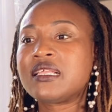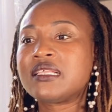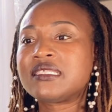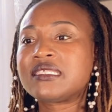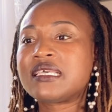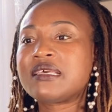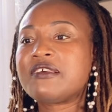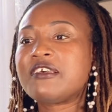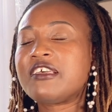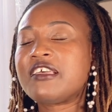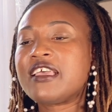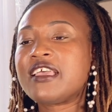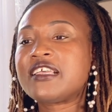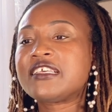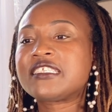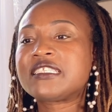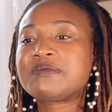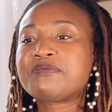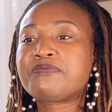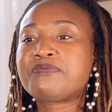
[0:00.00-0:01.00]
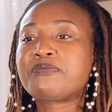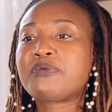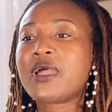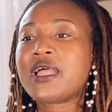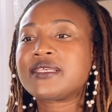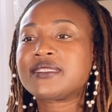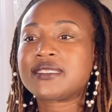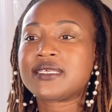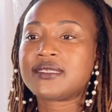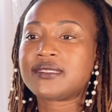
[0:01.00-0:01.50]
to
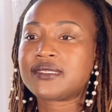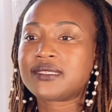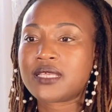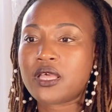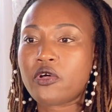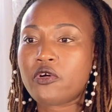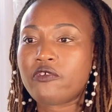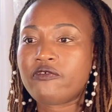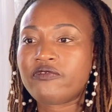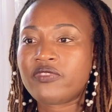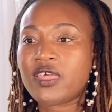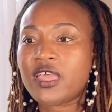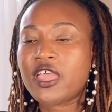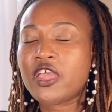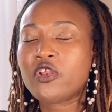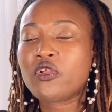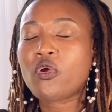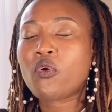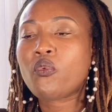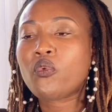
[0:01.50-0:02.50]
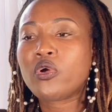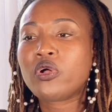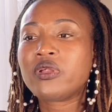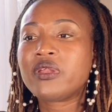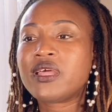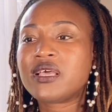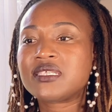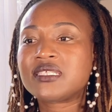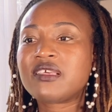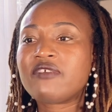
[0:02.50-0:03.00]
express itself. The inner world
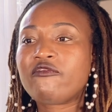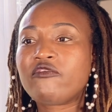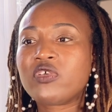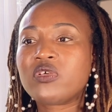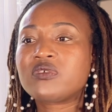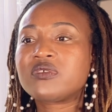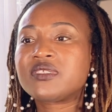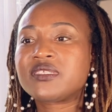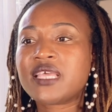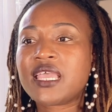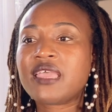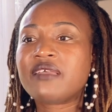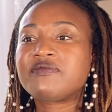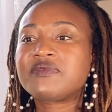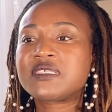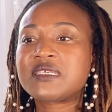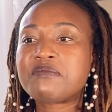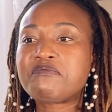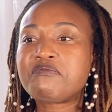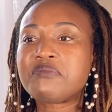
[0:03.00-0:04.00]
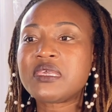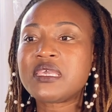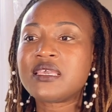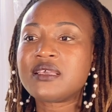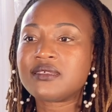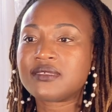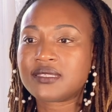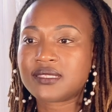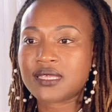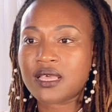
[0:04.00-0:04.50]
doesn't feel safe to be
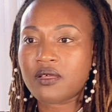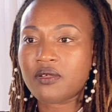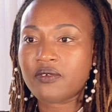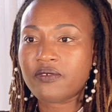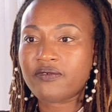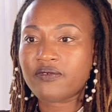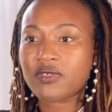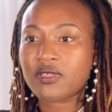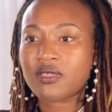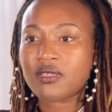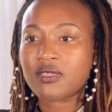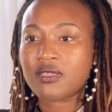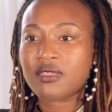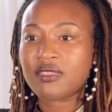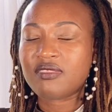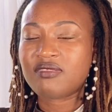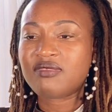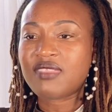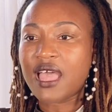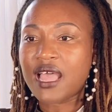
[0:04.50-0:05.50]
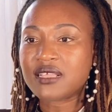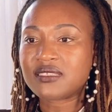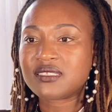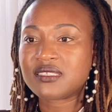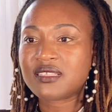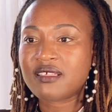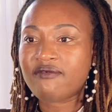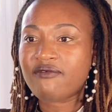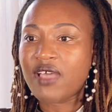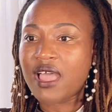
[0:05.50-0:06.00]
itself. That's
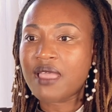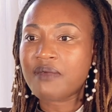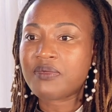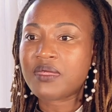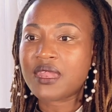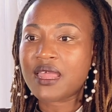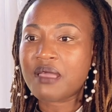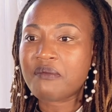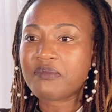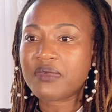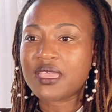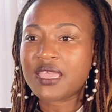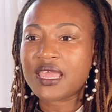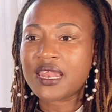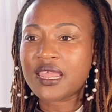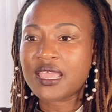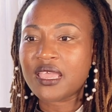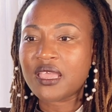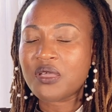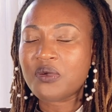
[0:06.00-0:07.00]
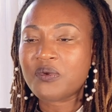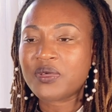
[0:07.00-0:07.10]
the vibe that I'm getting